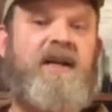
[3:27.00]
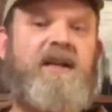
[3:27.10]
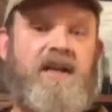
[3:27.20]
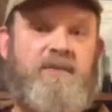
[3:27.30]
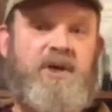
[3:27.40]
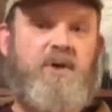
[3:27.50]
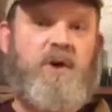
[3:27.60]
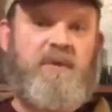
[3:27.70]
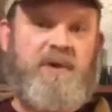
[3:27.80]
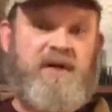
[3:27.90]
let me know,
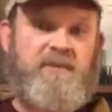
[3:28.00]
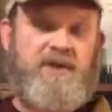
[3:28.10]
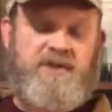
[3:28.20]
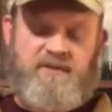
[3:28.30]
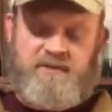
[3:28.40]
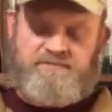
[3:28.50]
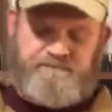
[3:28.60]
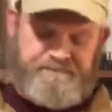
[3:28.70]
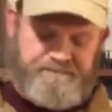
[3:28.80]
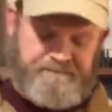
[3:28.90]
I'll buy a bunch of
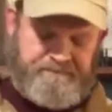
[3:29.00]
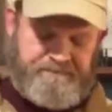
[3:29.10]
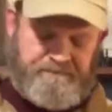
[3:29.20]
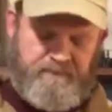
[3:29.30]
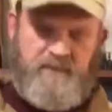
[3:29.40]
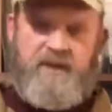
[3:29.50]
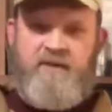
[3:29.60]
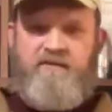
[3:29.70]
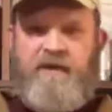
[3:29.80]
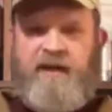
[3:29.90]
them.
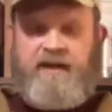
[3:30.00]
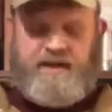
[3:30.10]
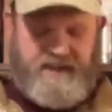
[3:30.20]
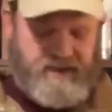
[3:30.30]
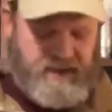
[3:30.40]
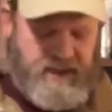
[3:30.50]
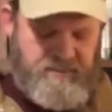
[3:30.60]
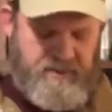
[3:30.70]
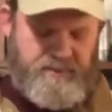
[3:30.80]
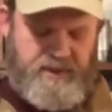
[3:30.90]
Failing that, I
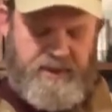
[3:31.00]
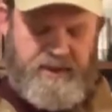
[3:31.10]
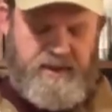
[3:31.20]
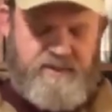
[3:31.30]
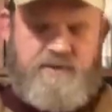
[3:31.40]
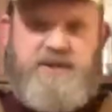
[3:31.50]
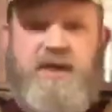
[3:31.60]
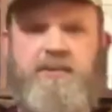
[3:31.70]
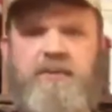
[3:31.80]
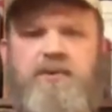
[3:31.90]
came up with the idea of a
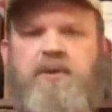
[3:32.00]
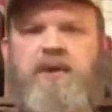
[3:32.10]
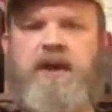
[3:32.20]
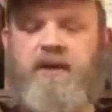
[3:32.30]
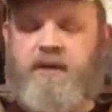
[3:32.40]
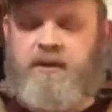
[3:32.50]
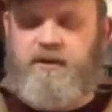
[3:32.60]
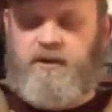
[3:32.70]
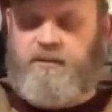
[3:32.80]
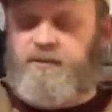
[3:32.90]
separate bolt carrier
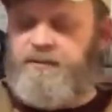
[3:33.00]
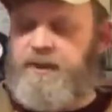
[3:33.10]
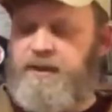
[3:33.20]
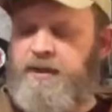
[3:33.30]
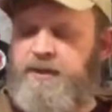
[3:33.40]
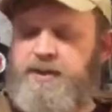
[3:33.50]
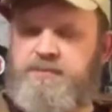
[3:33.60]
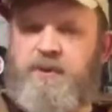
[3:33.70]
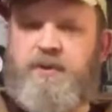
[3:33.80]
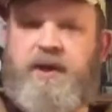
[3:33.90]
group. This
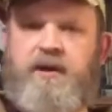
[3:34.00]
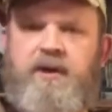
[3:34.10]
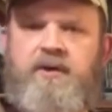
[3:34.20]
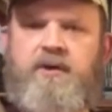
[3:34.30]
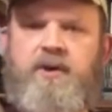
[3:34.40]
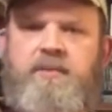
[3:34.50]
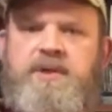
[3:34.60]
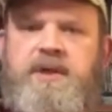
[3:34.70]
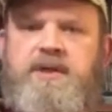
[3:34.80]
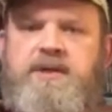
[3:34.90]
bolt carrier group,
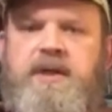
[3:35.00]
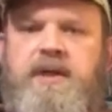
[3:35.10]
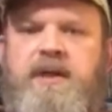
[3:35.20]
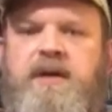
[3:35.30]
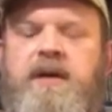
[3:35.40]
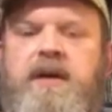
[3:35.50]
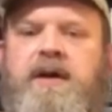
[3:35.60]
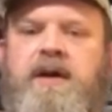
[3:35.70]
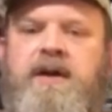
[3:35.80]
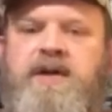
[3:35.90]
as you can see here,
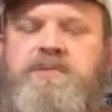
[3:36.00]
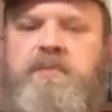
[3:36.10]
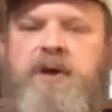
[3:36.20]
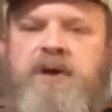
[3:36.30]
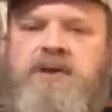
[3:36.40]
has been marked